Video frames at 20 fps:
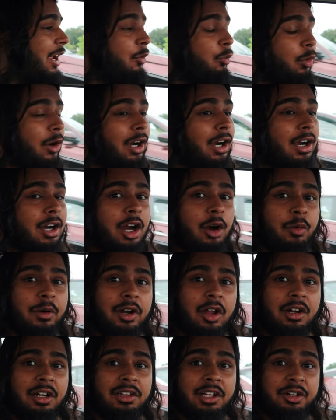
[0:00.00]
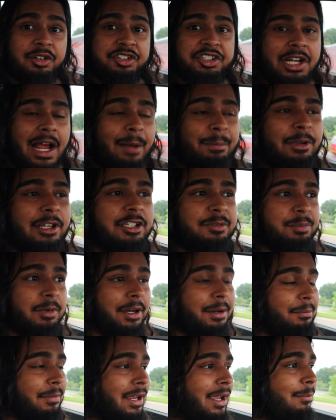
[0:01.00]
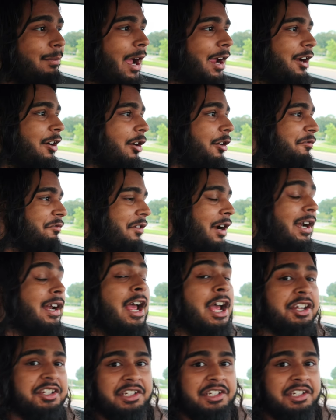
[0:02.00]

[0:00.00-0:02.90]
We're going on a little shopping spree, me and my girlfriend.